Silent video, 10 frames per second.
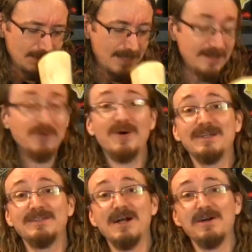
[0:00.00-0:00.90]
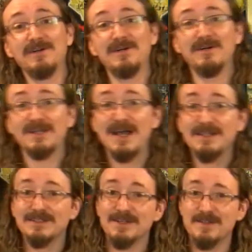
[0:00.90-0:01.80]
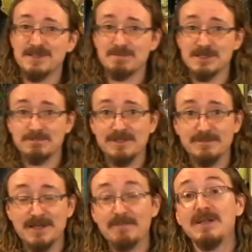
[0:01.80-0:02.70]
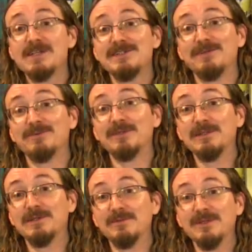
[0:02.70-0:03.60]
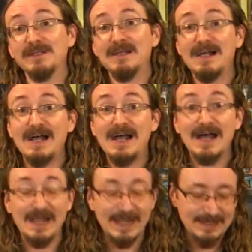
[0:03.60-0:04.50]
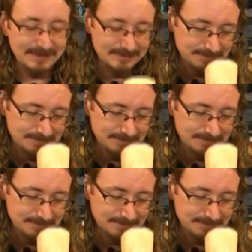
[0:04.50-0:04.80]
I don't know what the alcohol content on this must be, but I'm guessing really, really high.